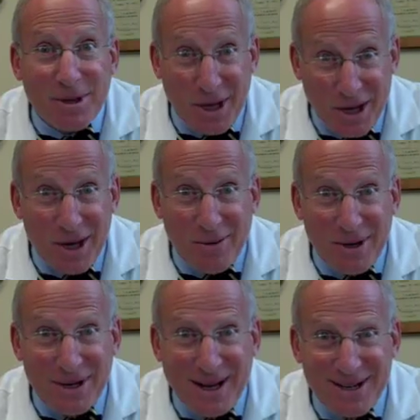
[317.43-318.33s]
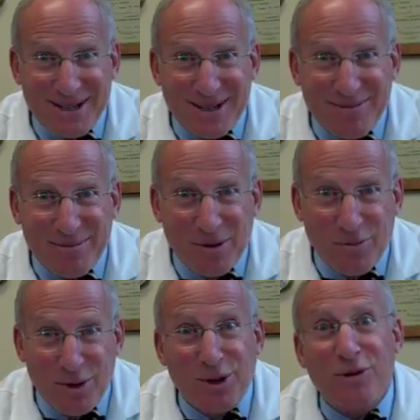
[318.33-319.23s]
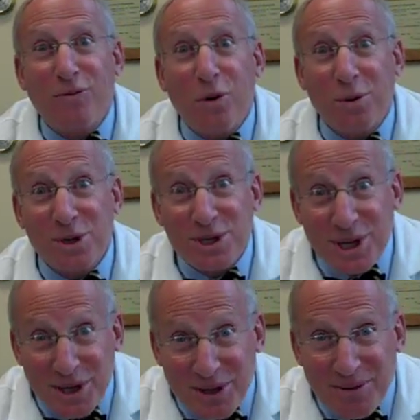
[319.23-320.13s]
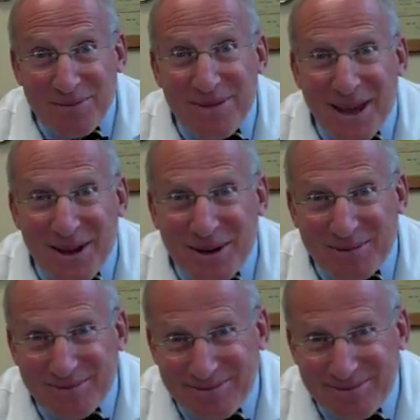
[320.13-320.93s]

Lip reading: get a hearing test. We look forward to seeing you. Thank you.